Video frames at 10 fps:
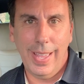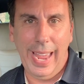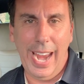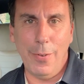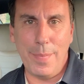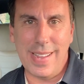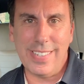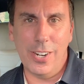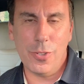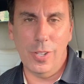Hey,
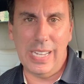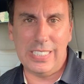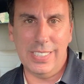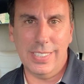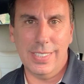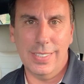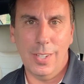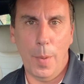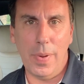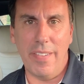Remax Terrasol agents.
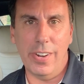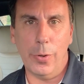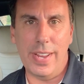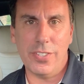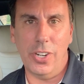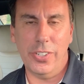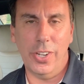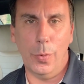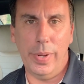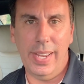Hope you're having a great start
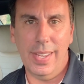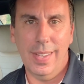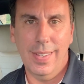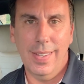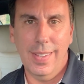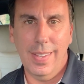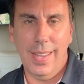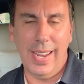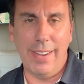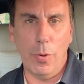to your week
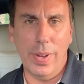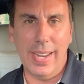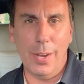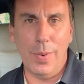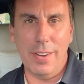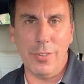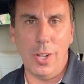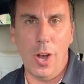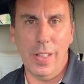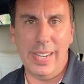and everyone getting ready for
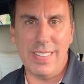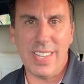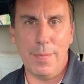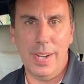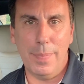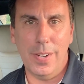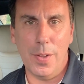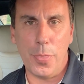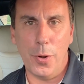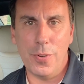the holidays coming up here
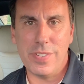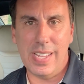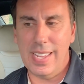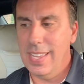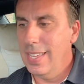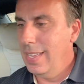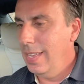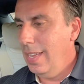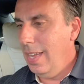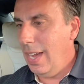on Thursday.
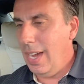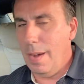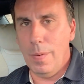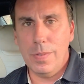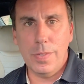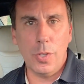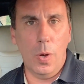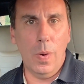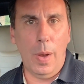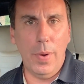
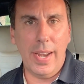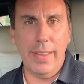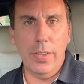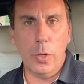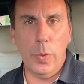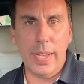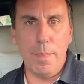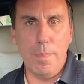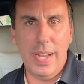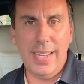So I wanted to give you a
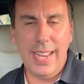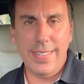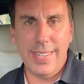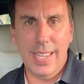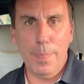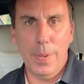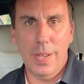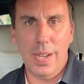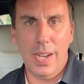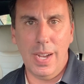quick Monday tip
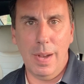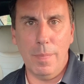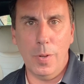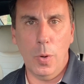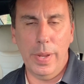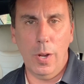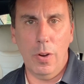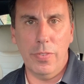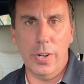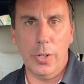going
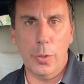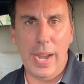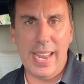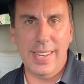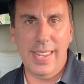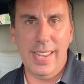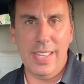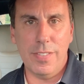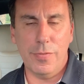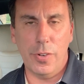over grant
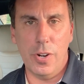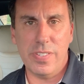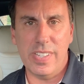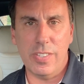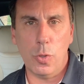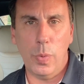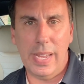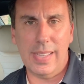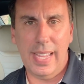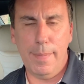deeds versus
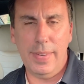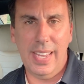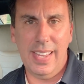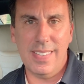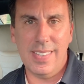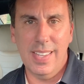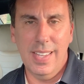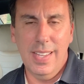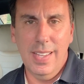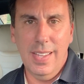quitclaim deeds,
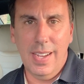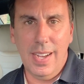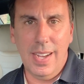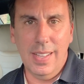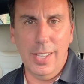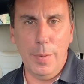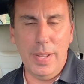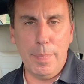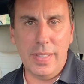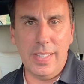a little
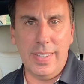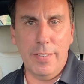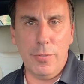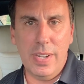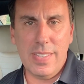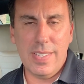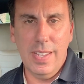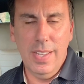bit about the difference.